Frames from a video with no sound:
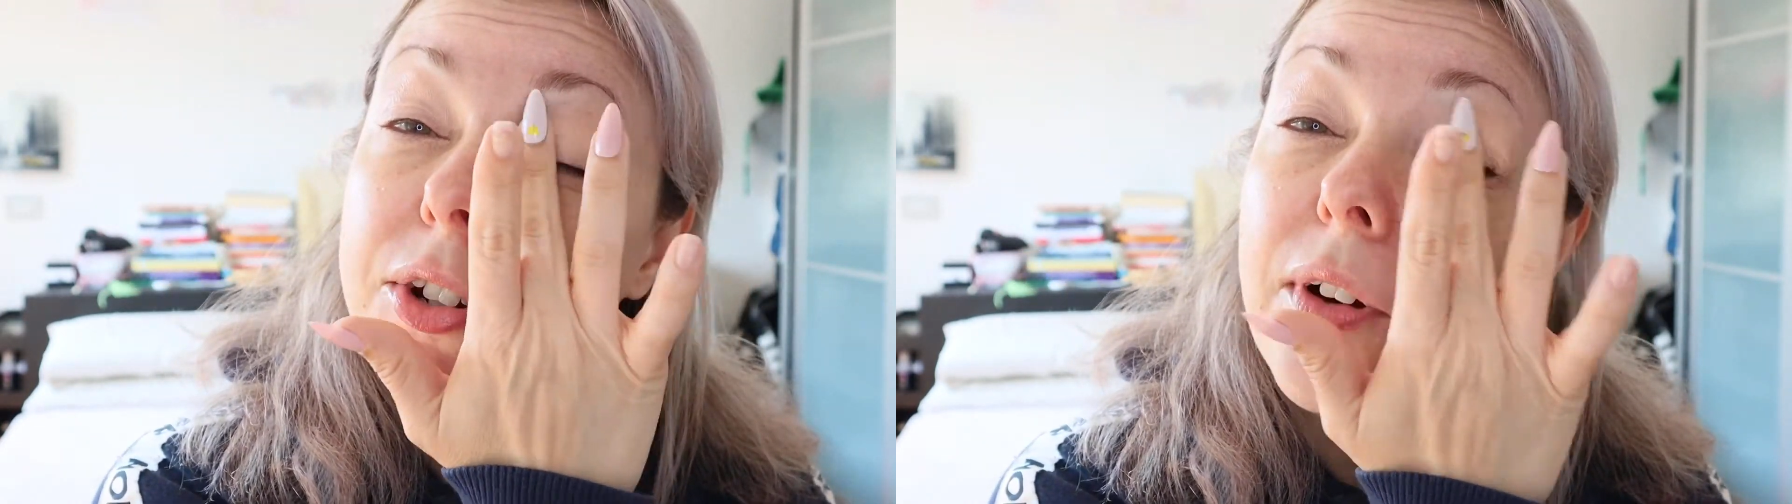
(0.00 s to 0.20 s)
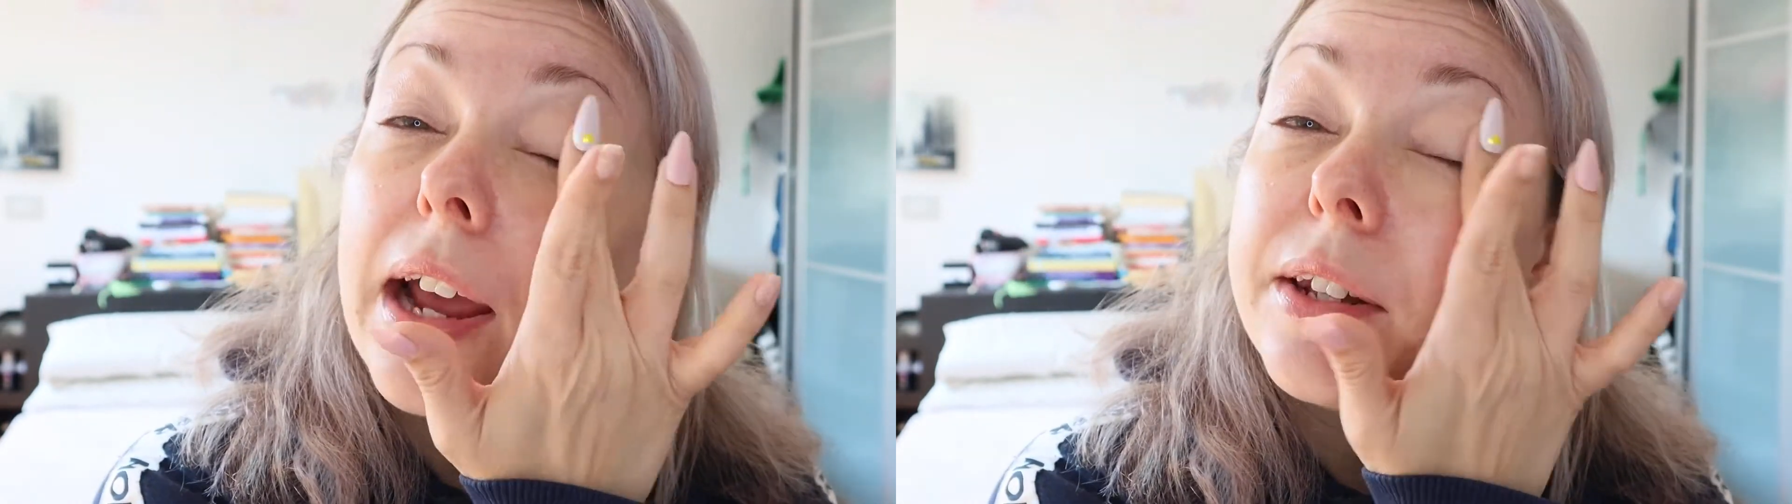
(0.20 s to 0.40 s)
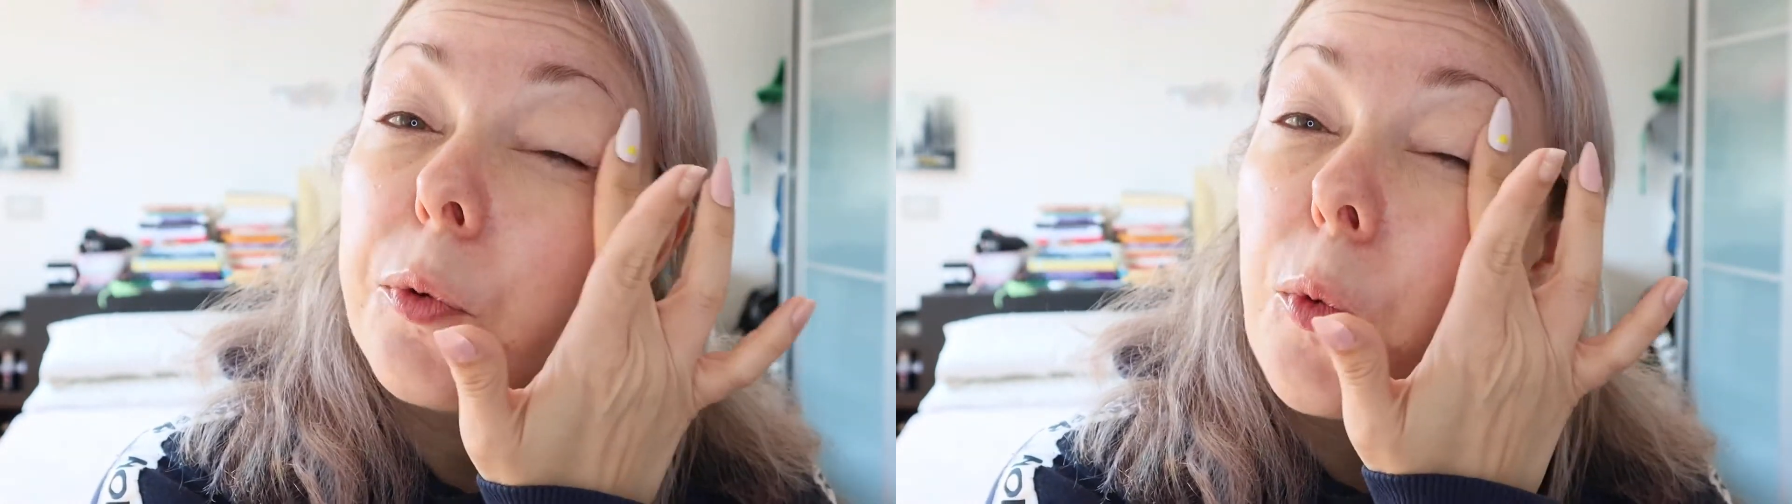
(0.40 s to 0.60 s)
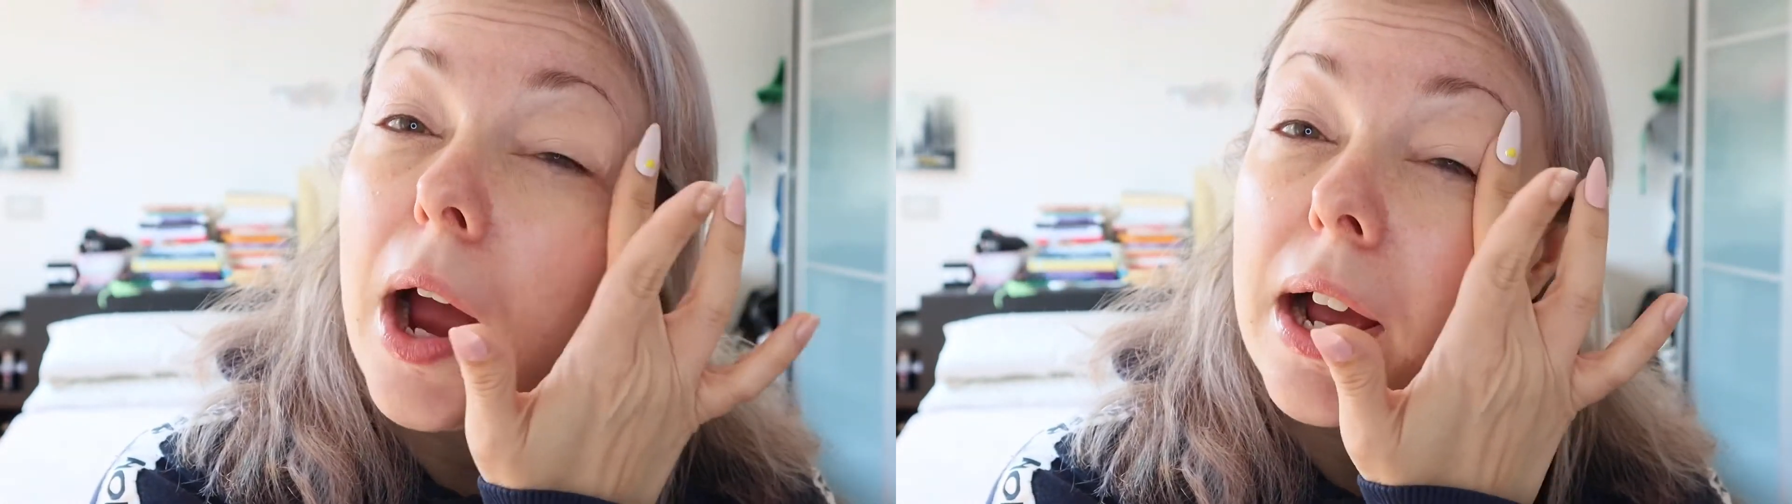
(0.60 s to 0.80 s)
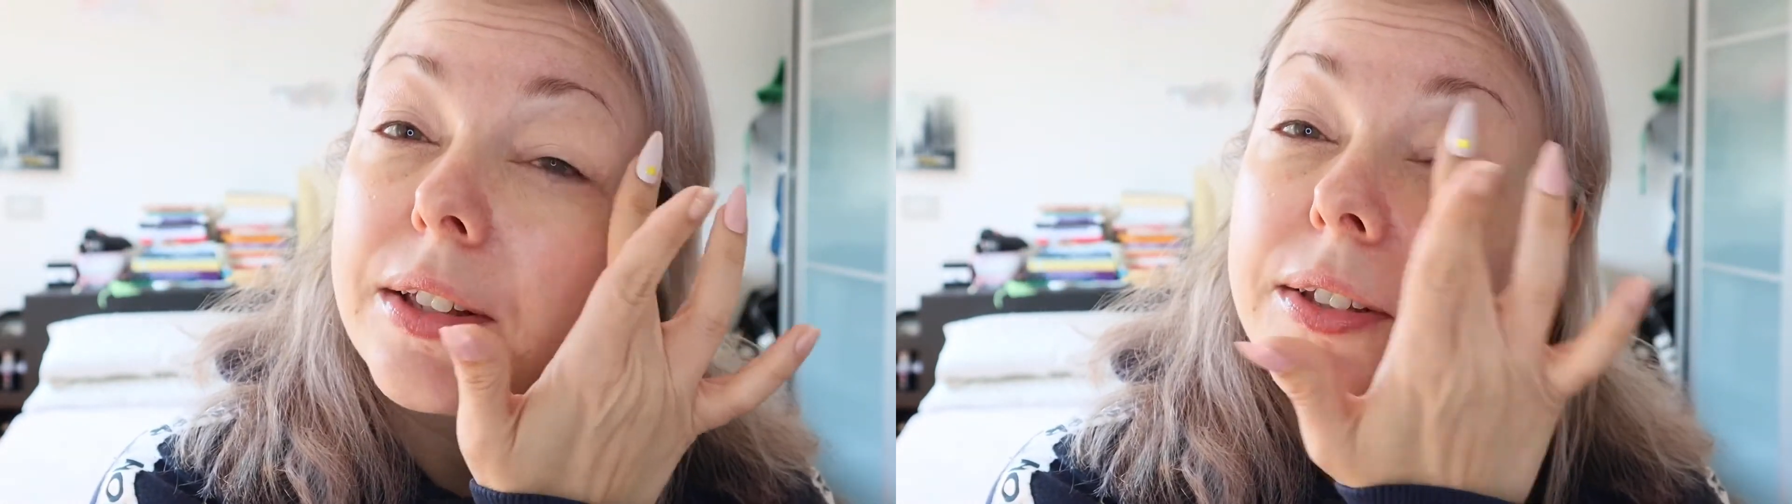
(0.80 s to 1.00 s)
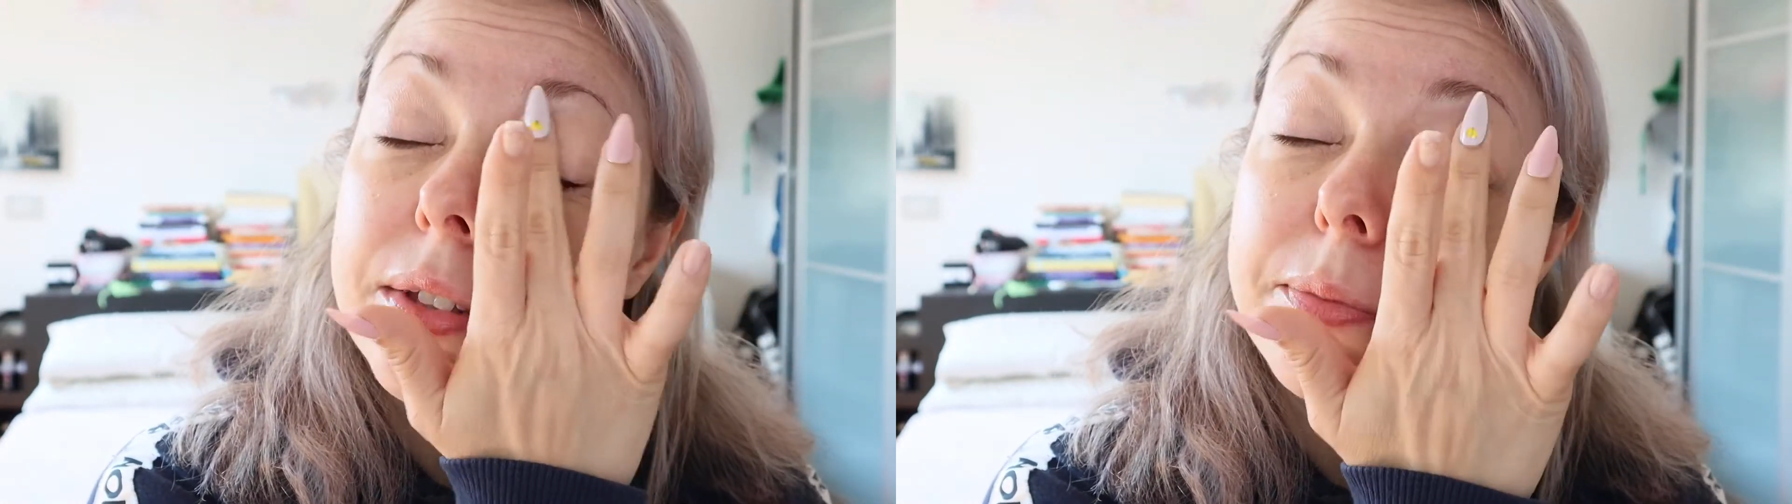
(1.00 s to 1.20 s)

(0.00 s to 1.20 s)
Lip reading: tried once,